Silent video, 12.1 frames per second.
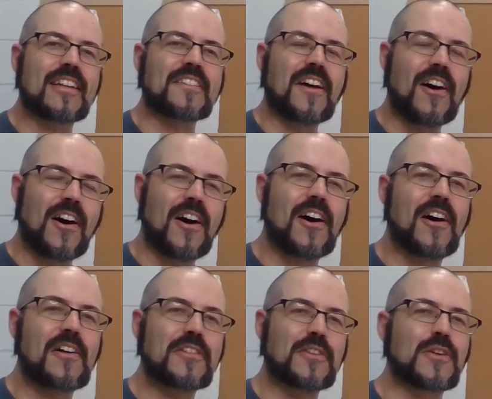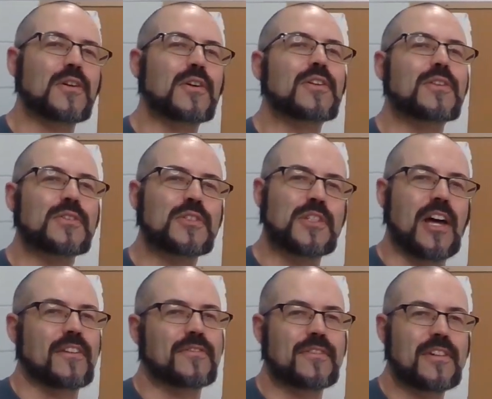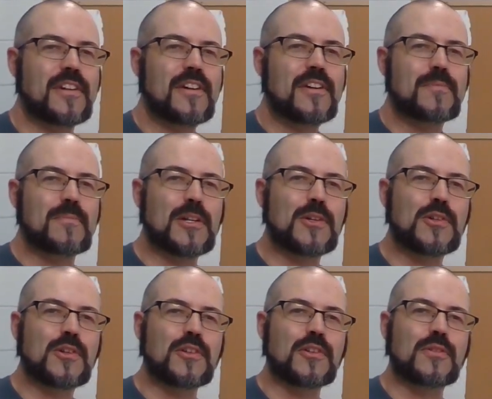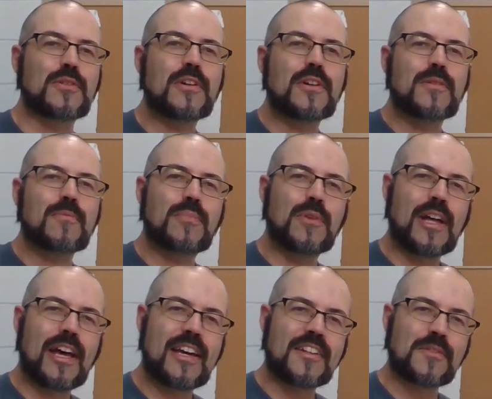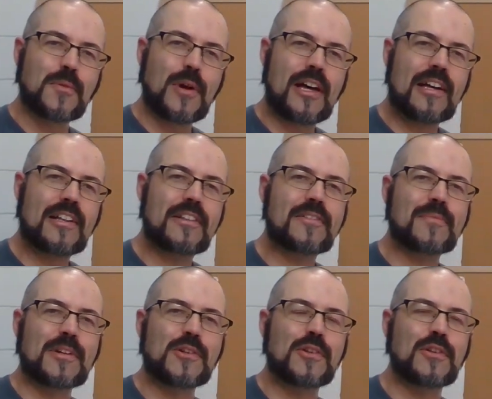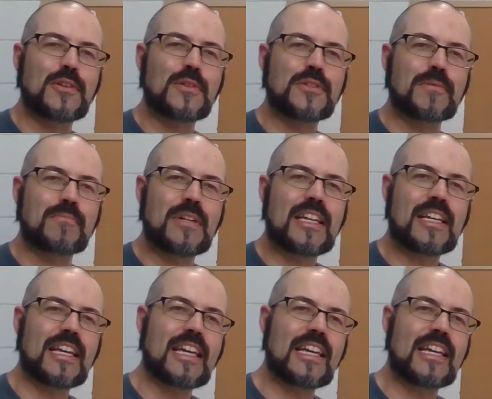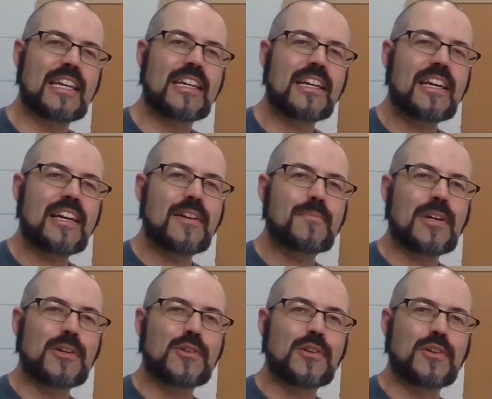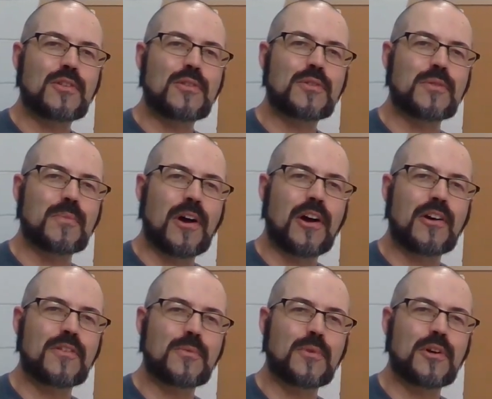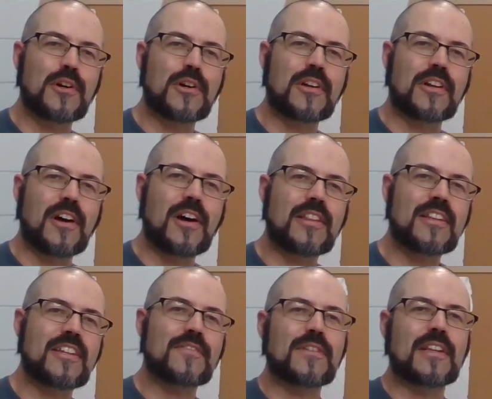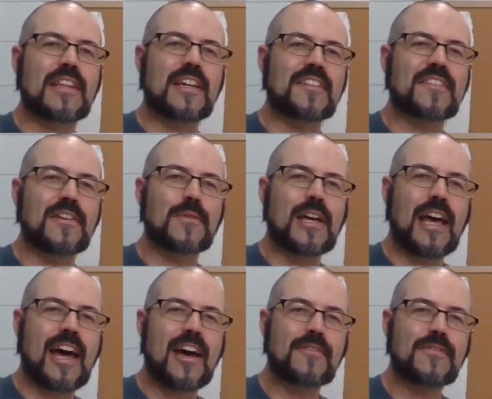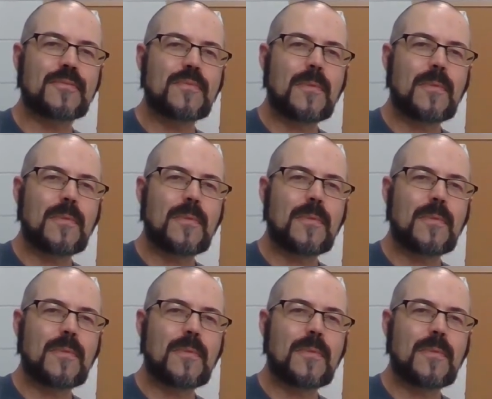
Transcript: That's all good stuff. Make sure you play as well, make sure you do some PE, make sure you do some artwork and all the different things that we have.